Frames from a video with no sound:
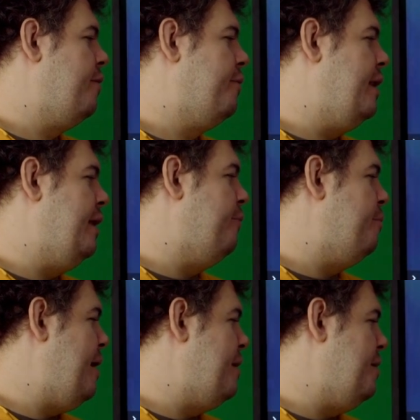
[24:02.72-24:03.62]
killing all the
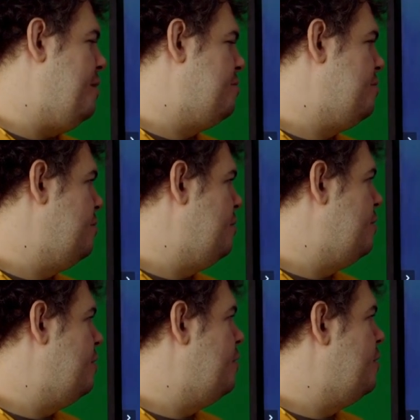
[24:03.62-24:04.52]
baddies,
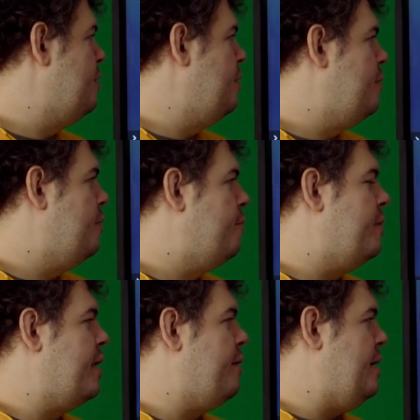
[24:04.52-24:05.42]
we're
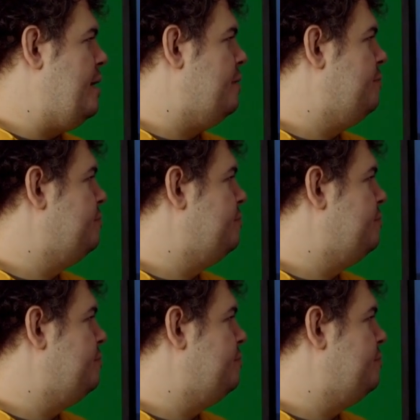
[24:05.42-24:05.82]
now in,